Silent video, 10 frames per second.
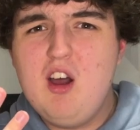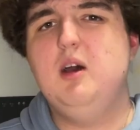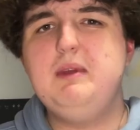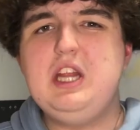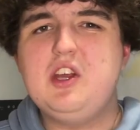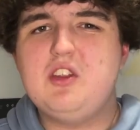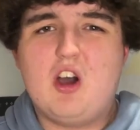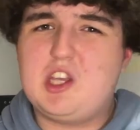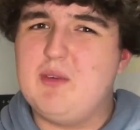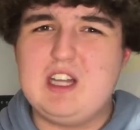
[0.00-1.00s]
I mean, you could
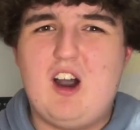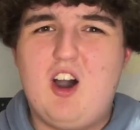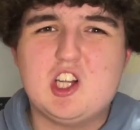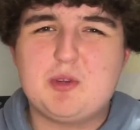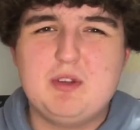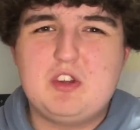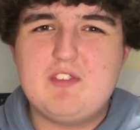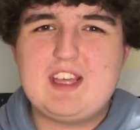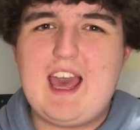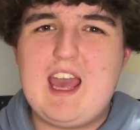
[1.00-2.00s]
argue enhancements to the
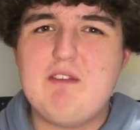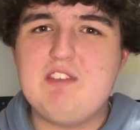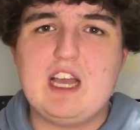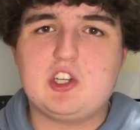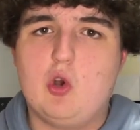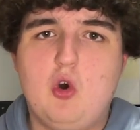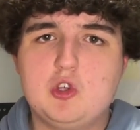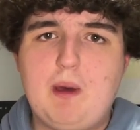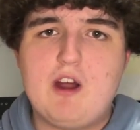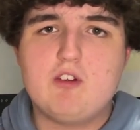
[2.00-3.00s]
game, the extra
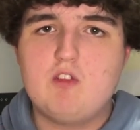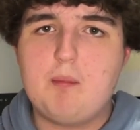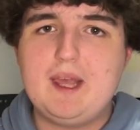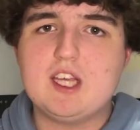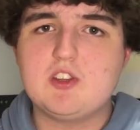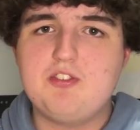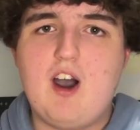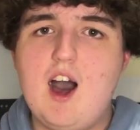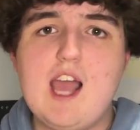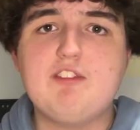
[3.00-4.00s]
horsepower from the
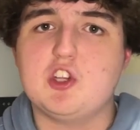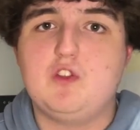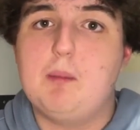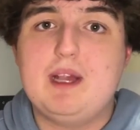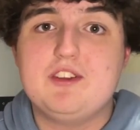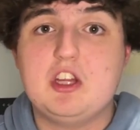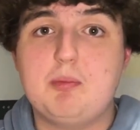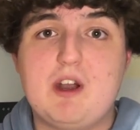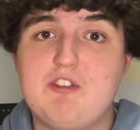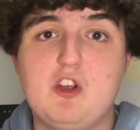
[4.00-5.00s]
PS5, just the ability to
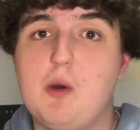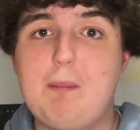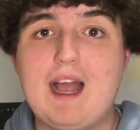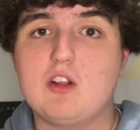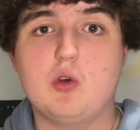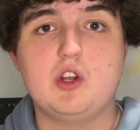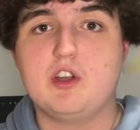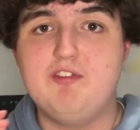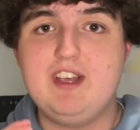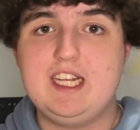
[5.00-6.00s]
play through your backlog on a
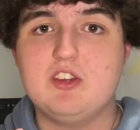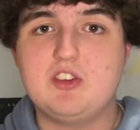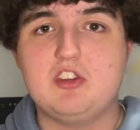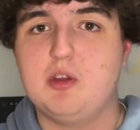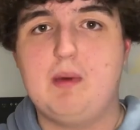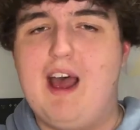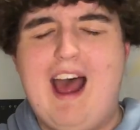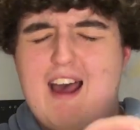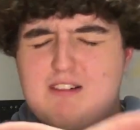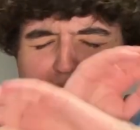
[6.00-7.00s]
convenient system,
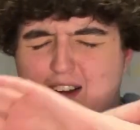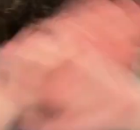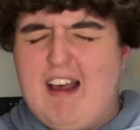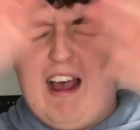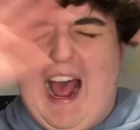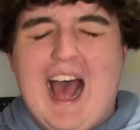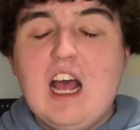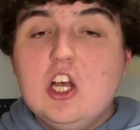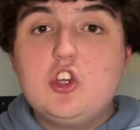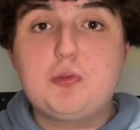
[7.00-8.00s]
but
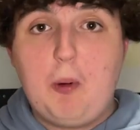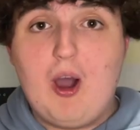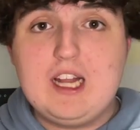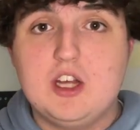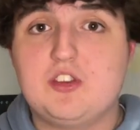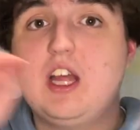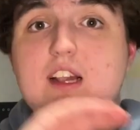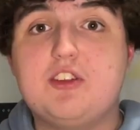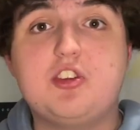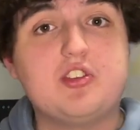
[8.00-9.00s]
spoilers!
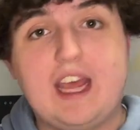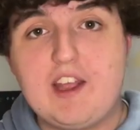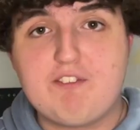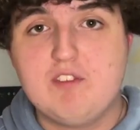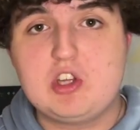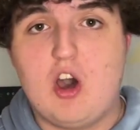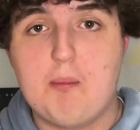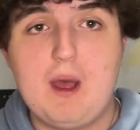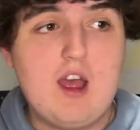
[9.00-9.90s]
Let's just take it from the top.